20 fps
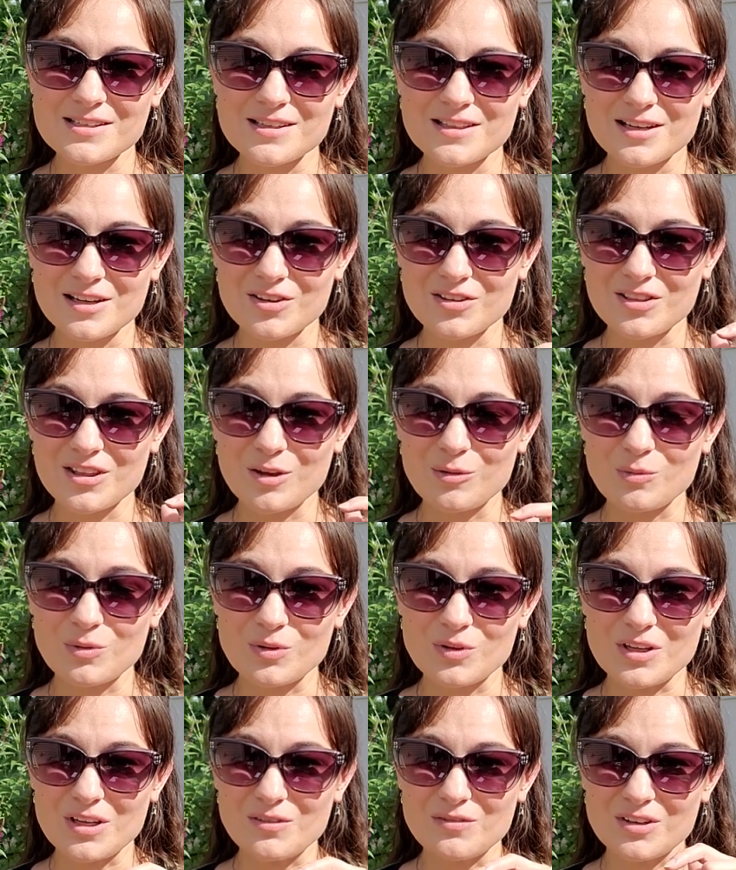in there, they
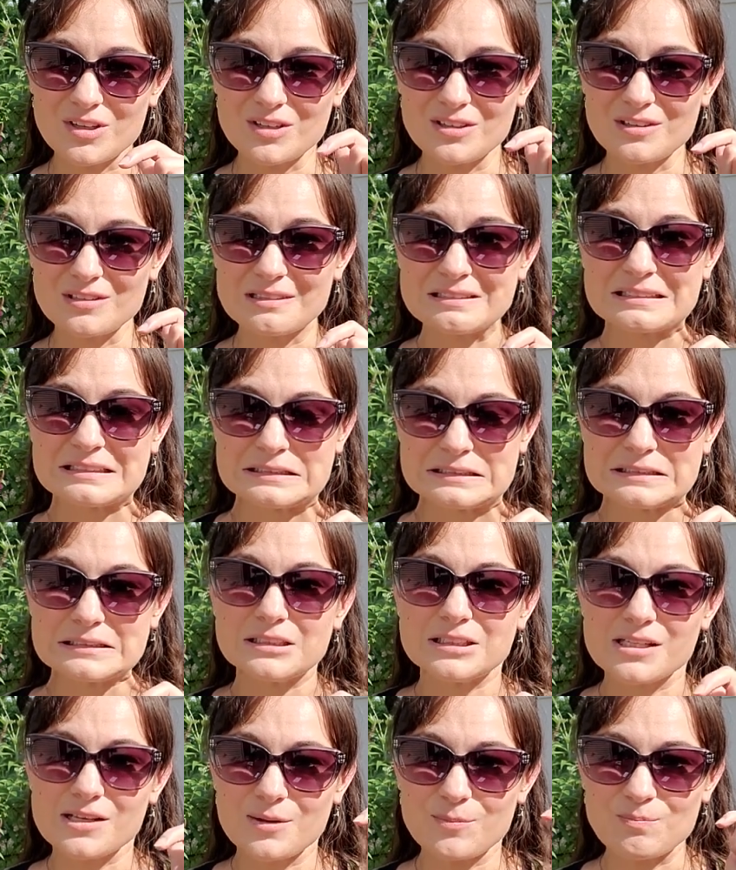will even
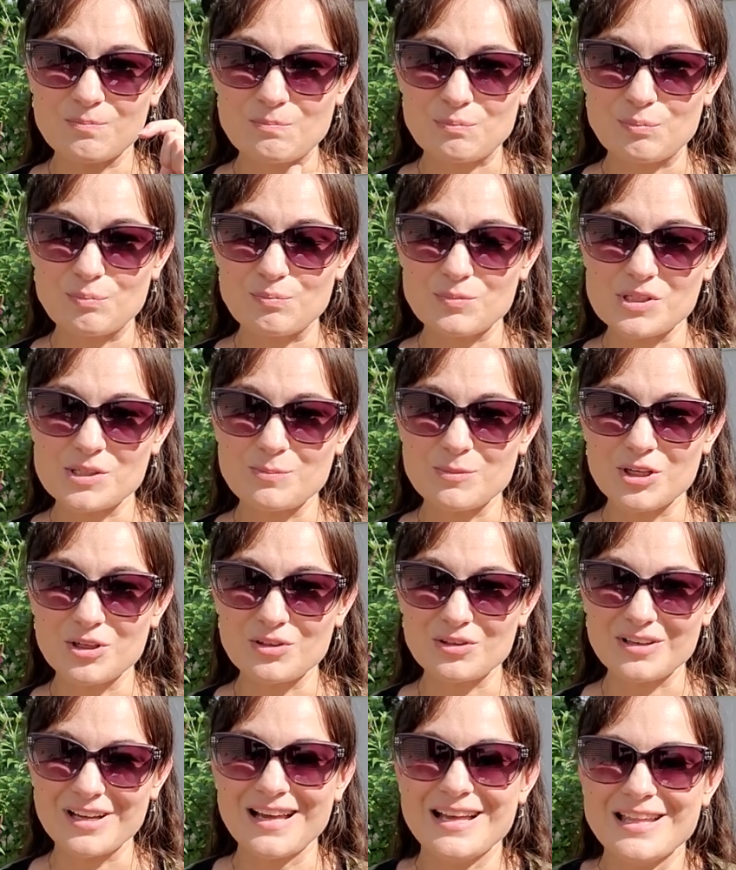
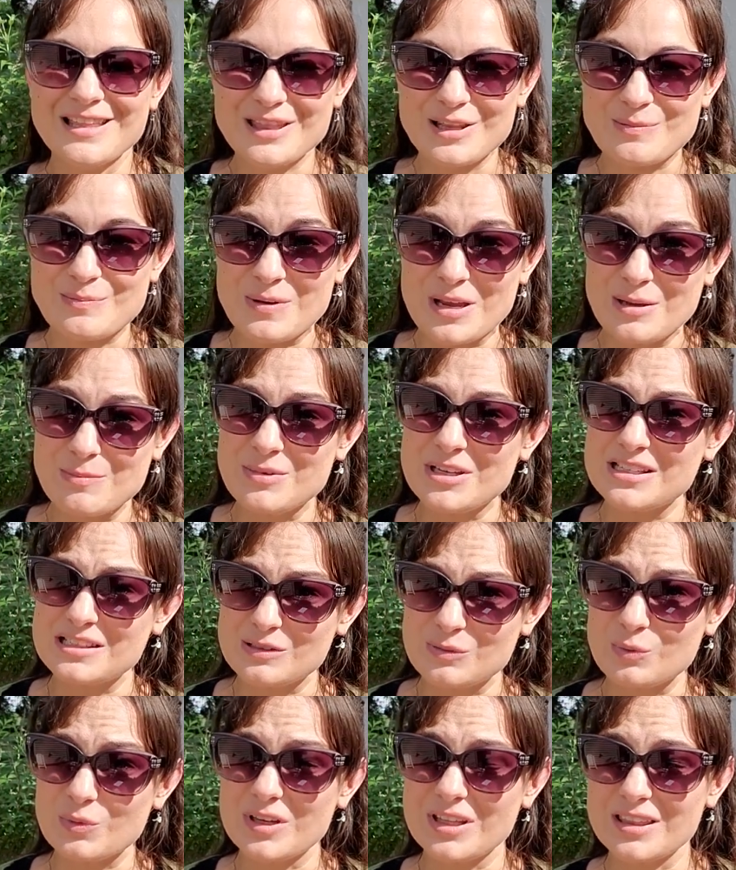spear the babies
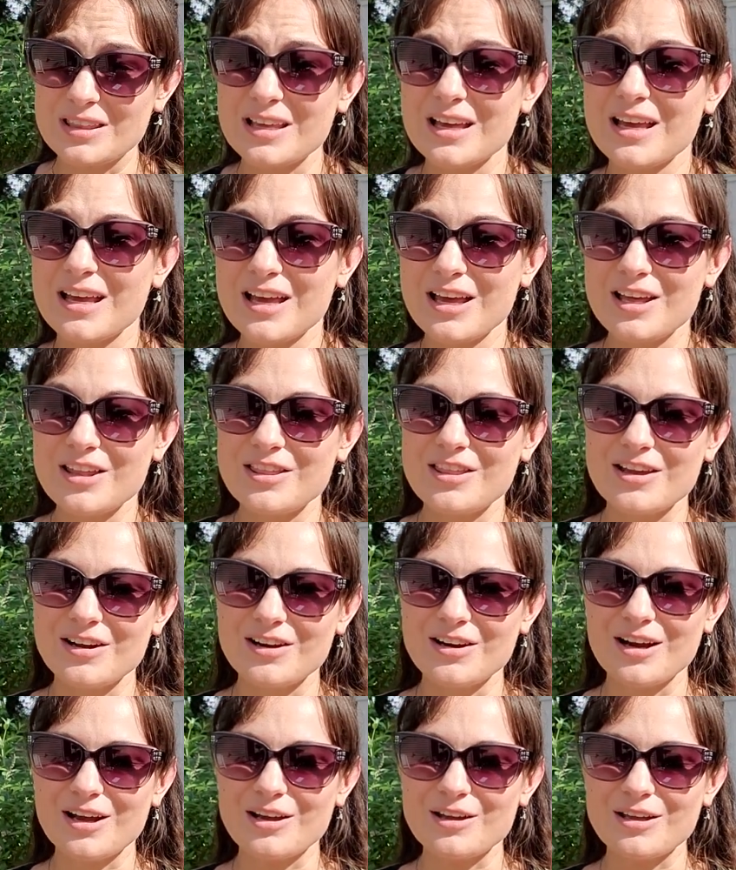with
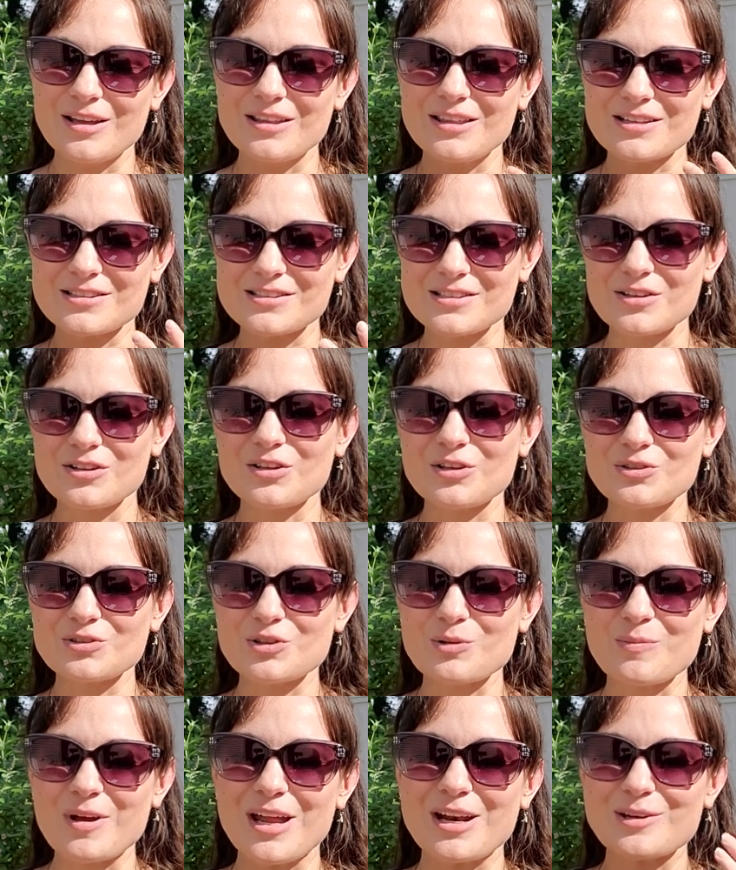their, that's a little
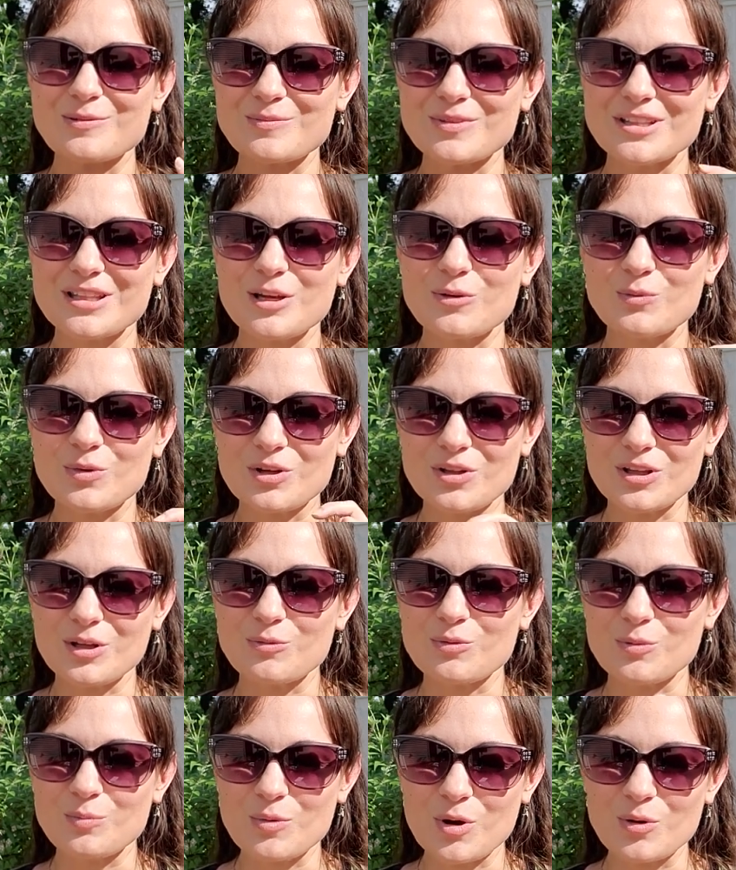dramatic, but they
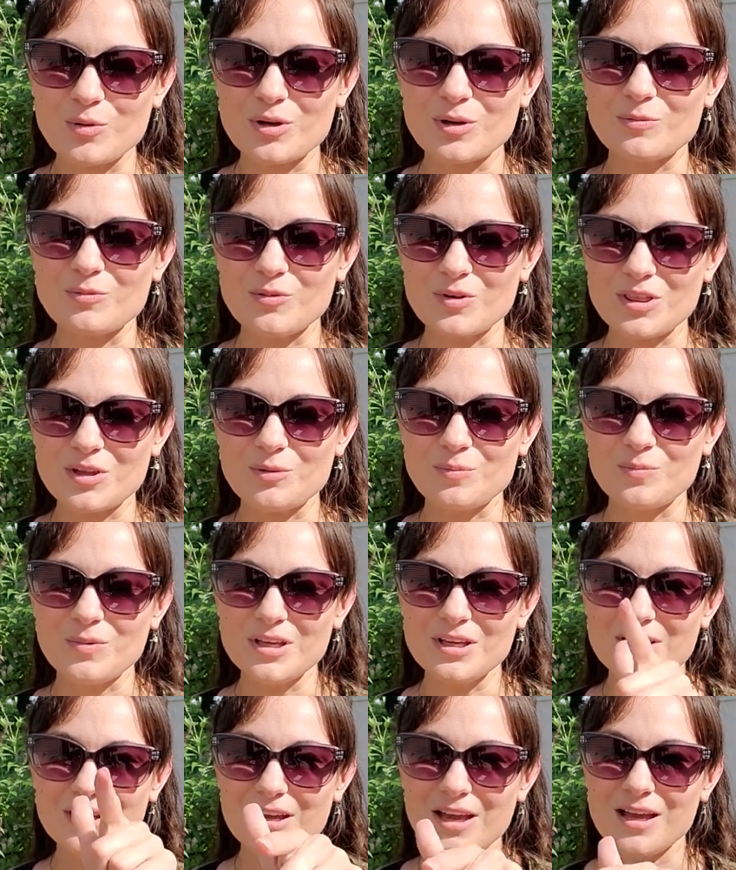will poke it with their
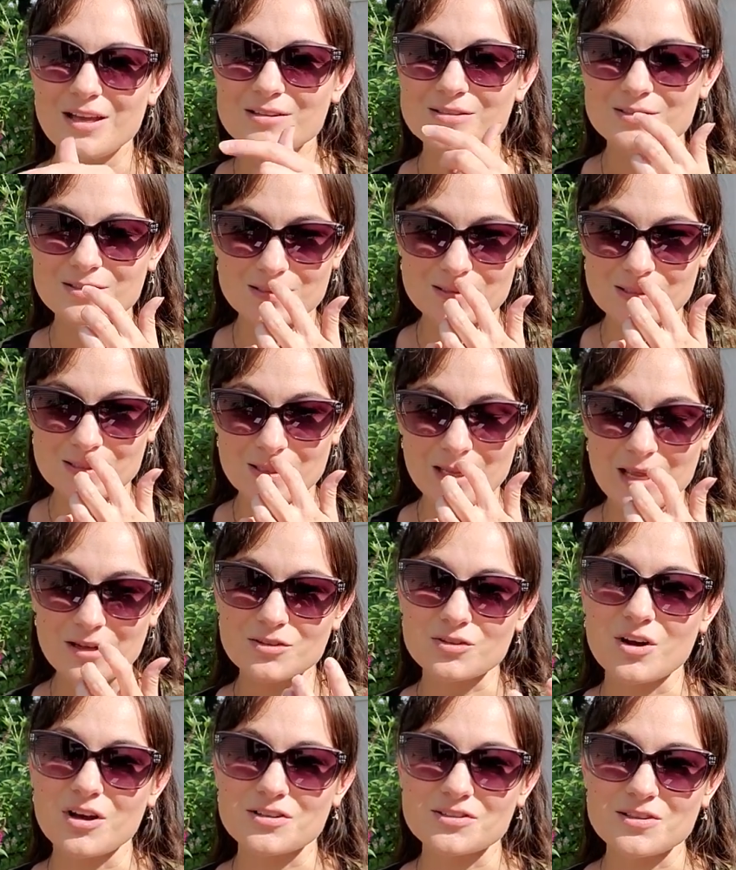beak and
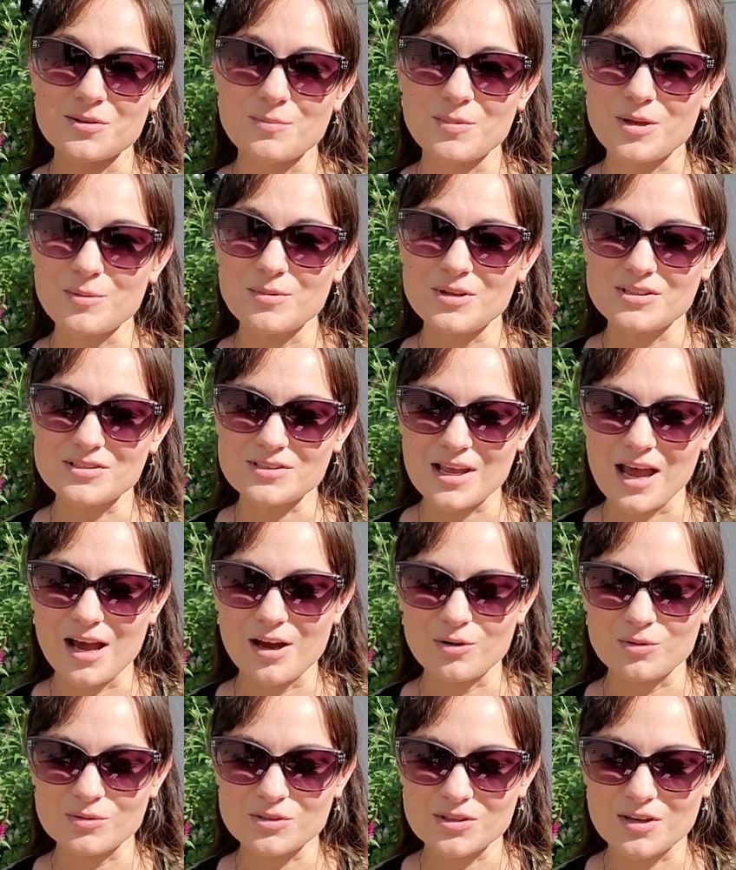toss the babies
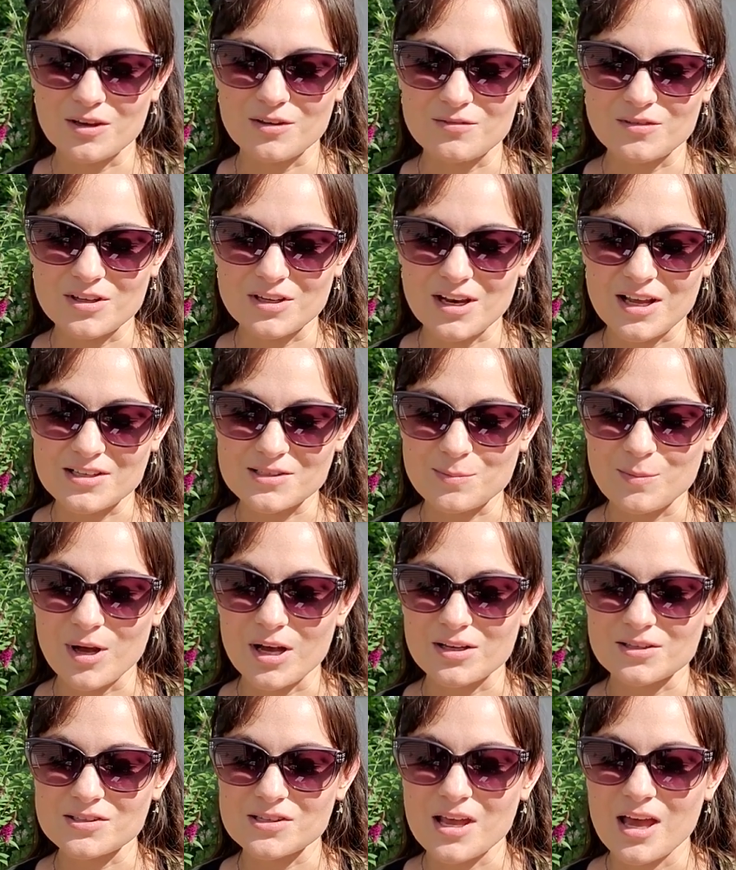out of the nest
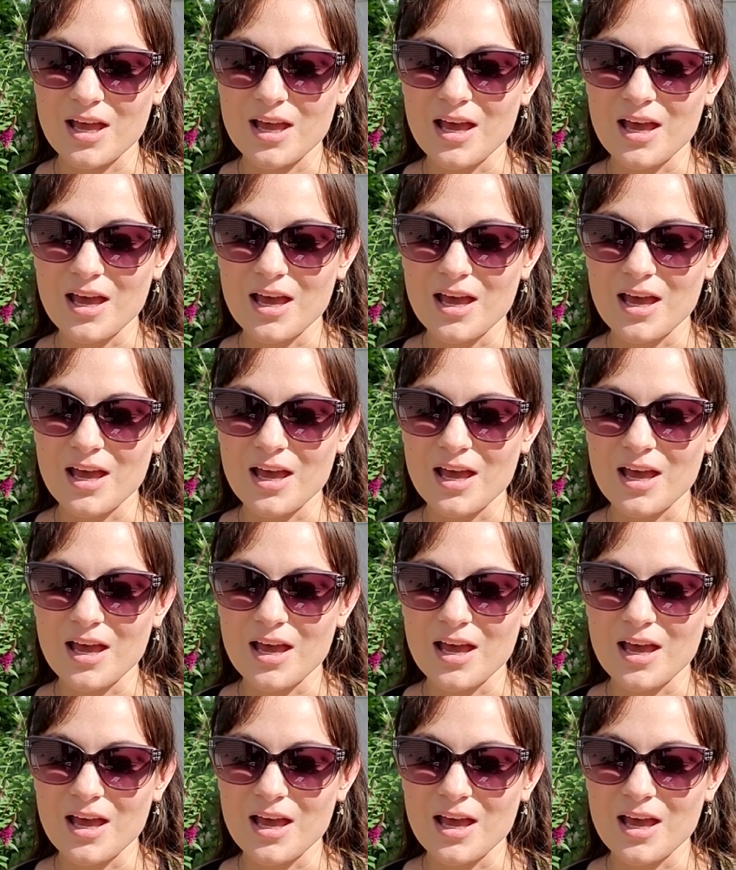box.